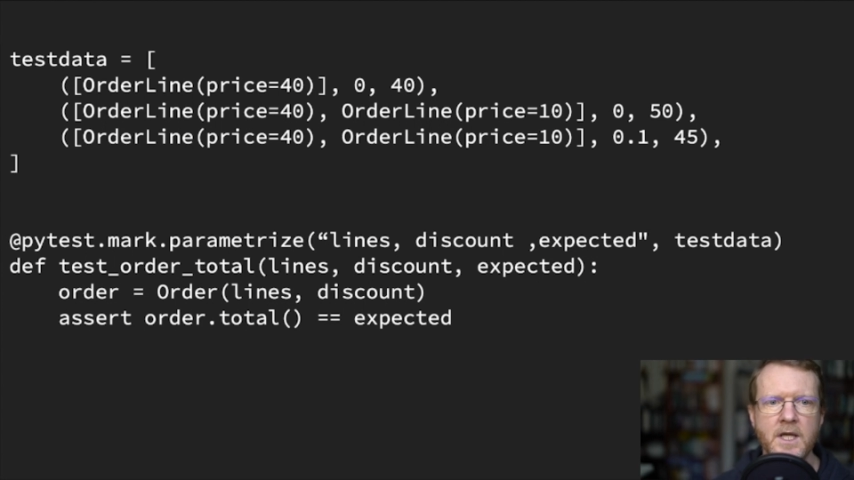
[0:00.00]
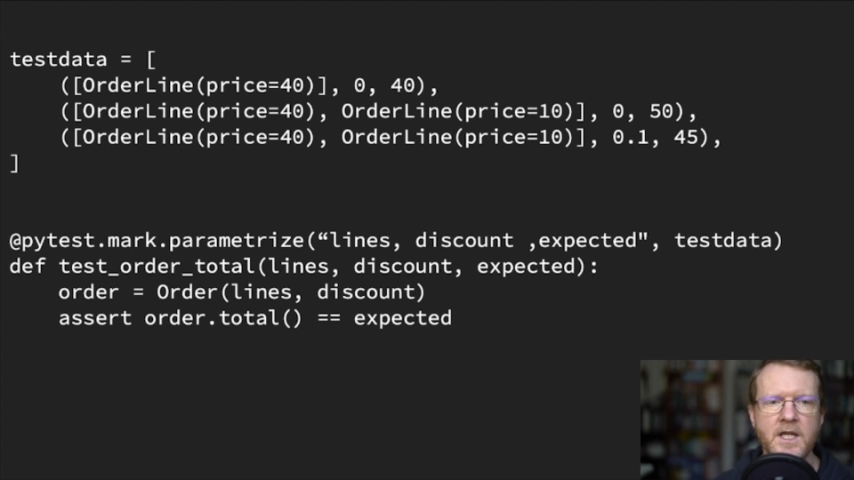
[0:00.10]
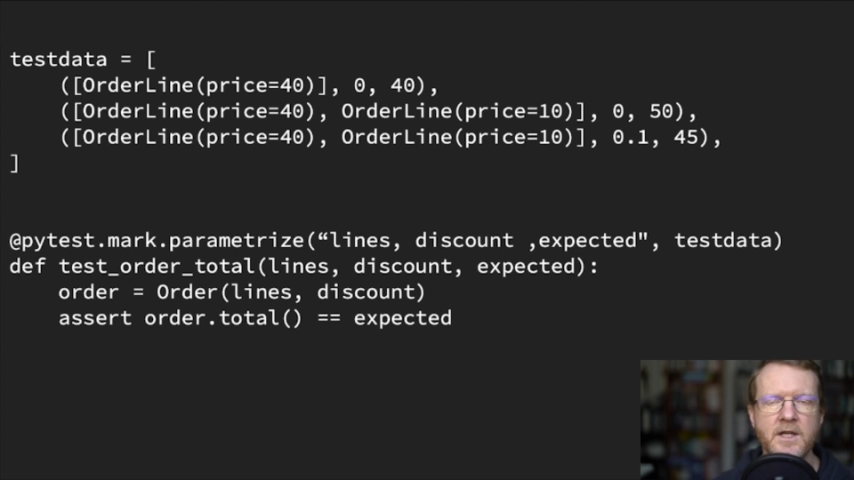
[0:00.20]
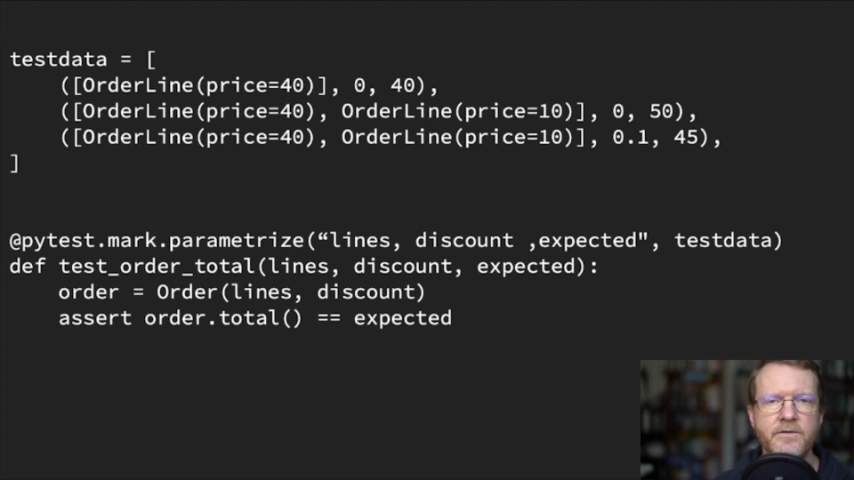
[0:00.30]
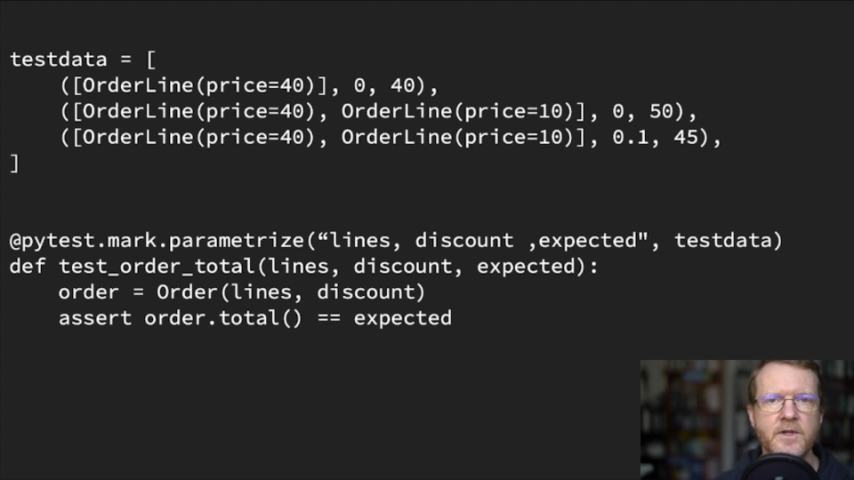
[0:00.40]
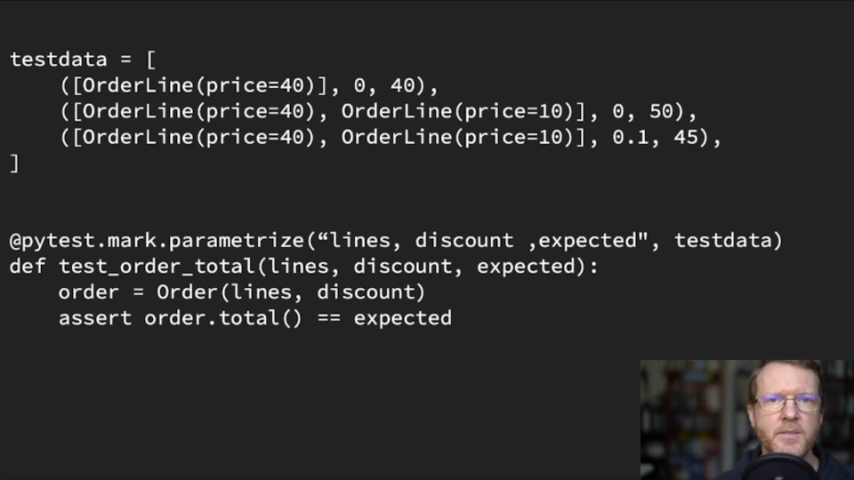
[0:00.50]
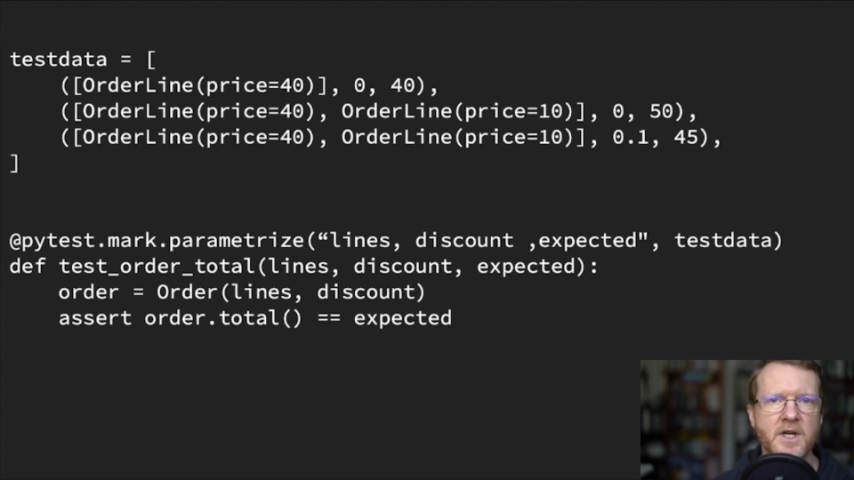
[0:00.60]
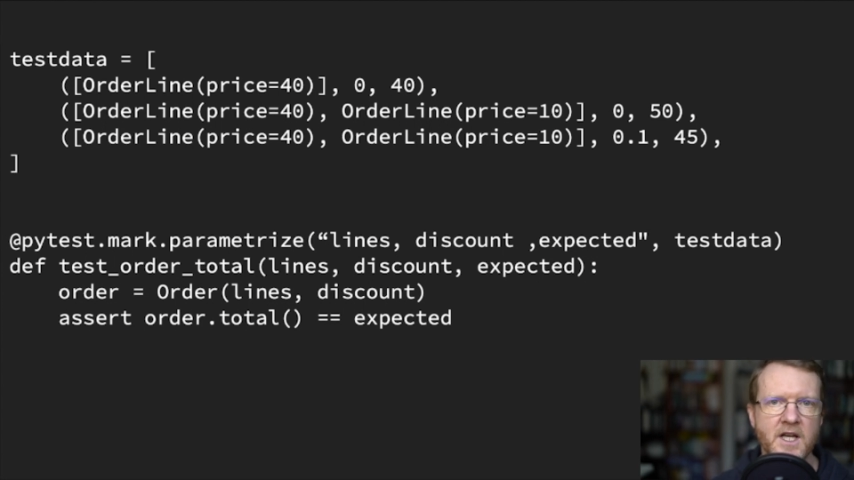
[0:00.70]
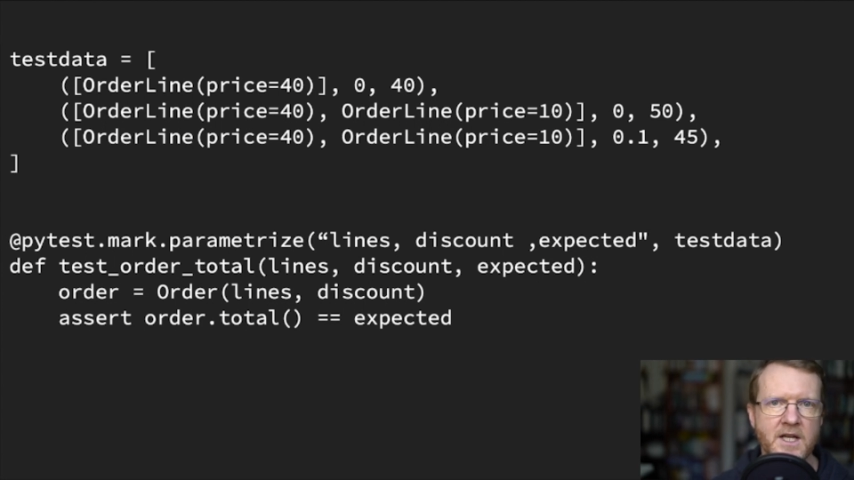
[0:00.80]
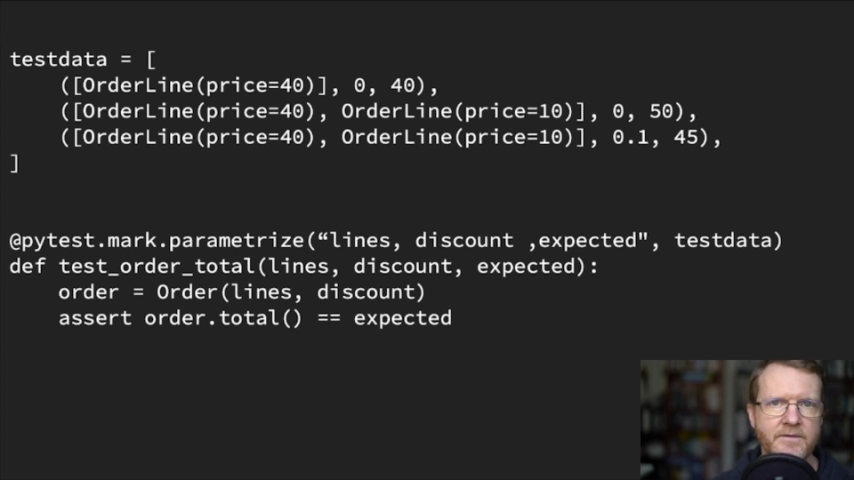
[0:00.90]
If the
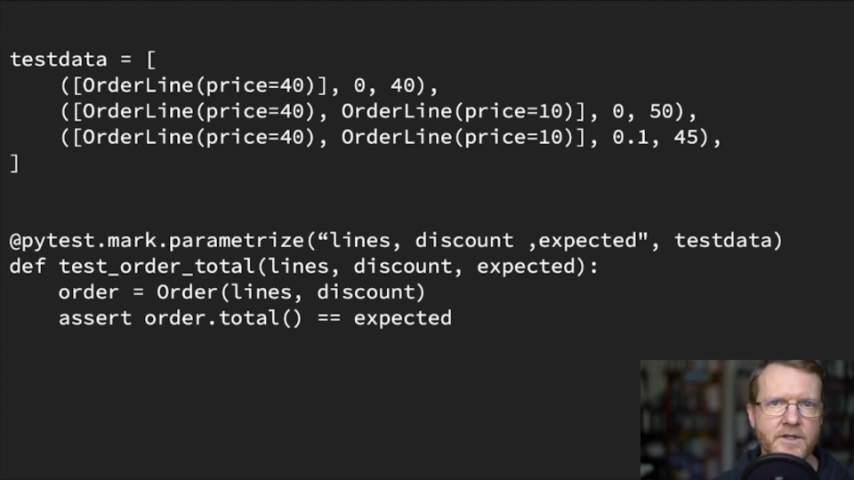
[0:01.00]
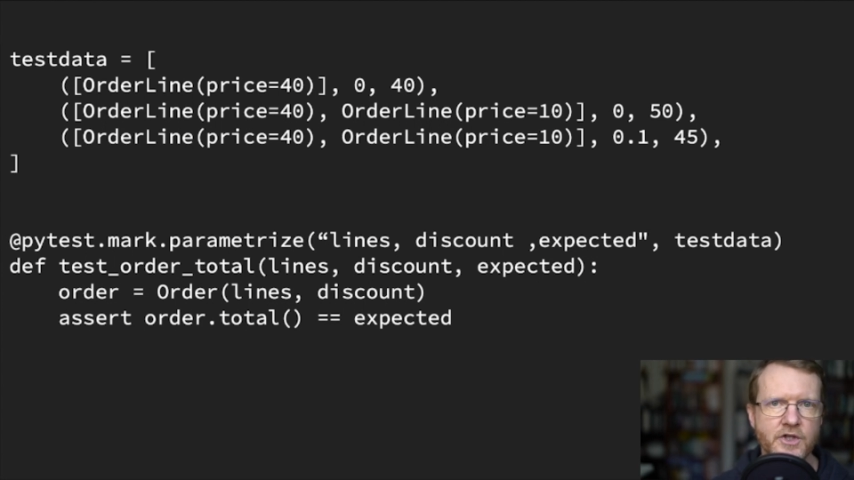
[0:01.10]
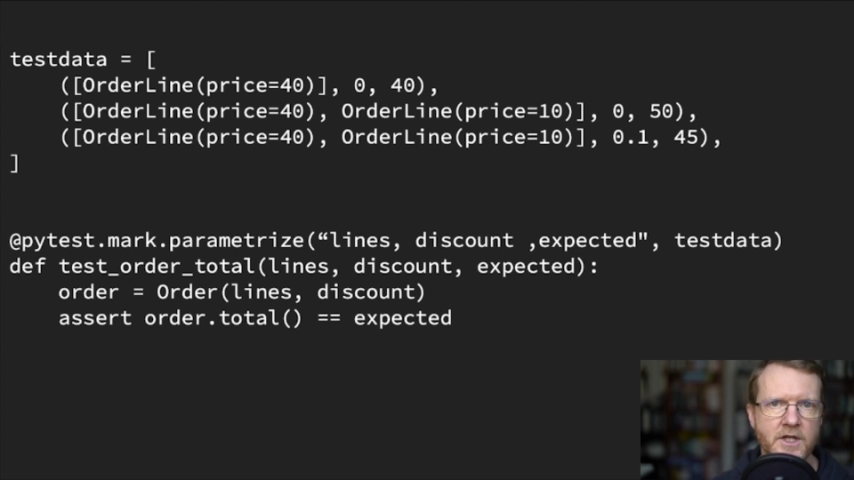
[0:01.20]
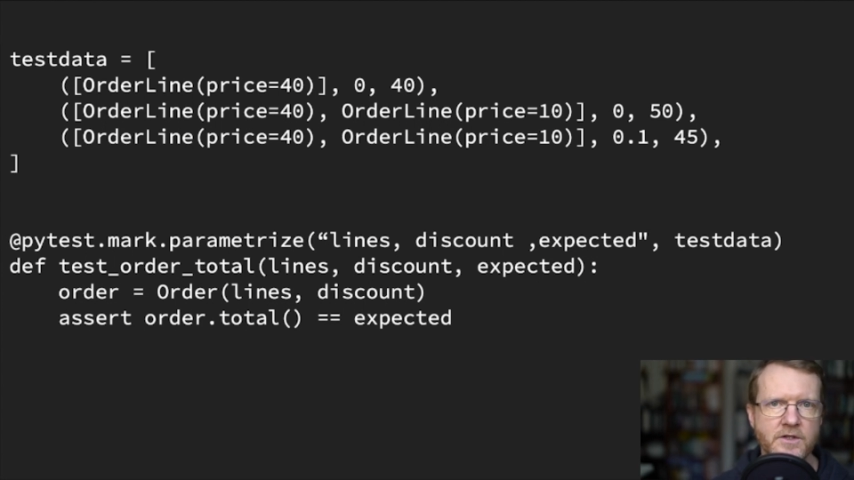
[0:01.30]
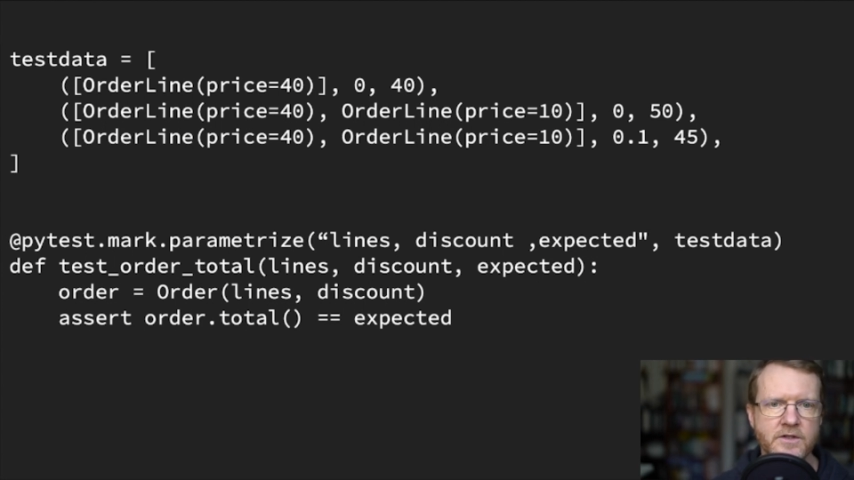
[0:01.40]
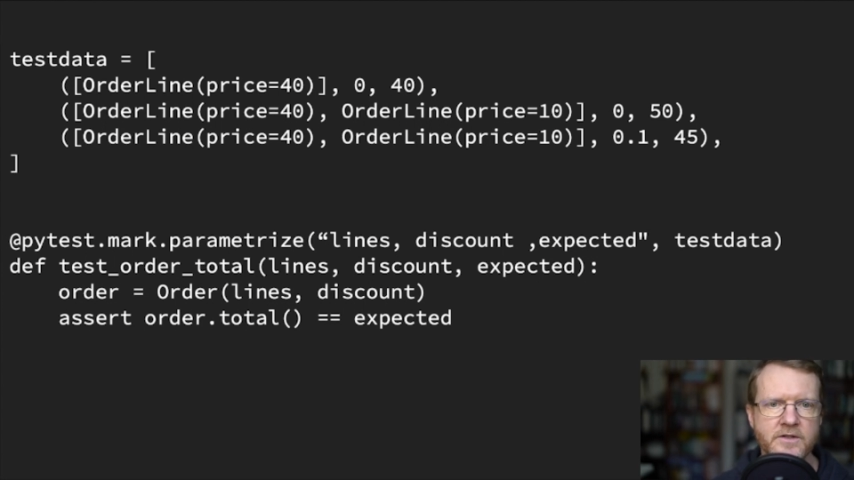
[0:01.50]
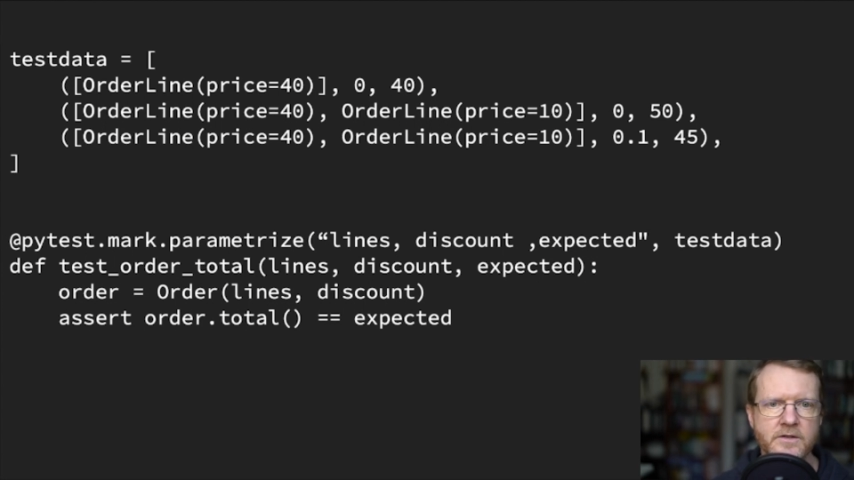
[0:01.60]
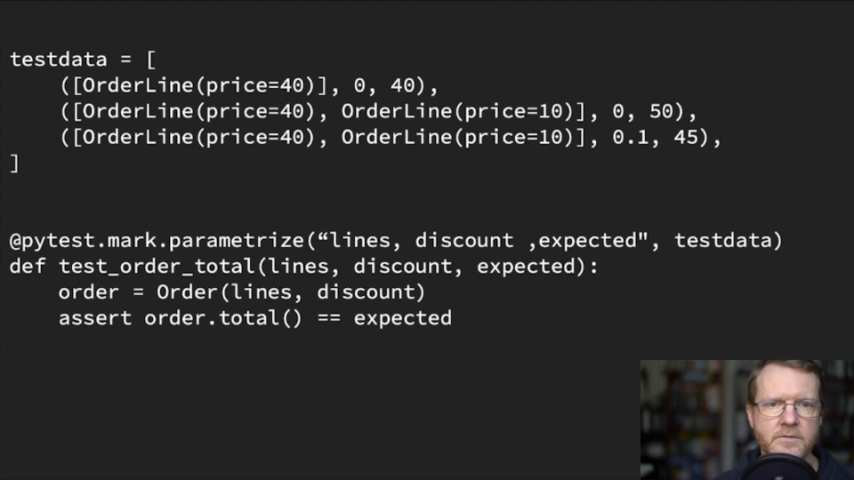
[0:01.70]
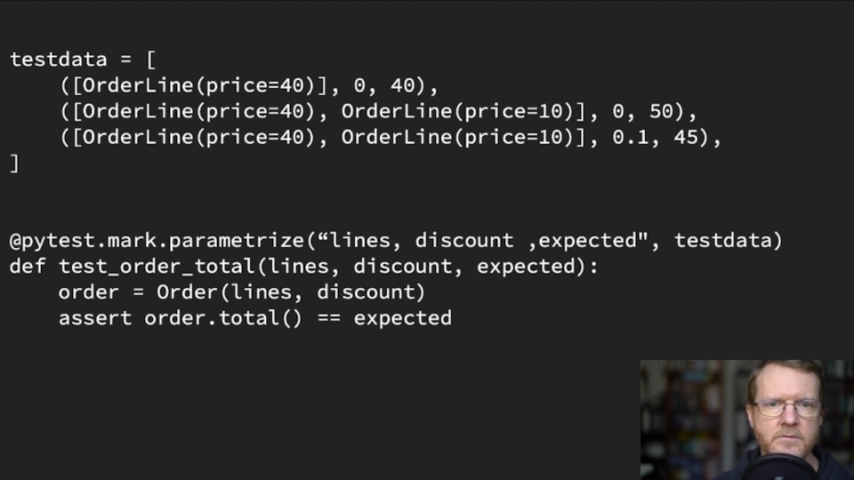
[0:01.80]
behavior changes,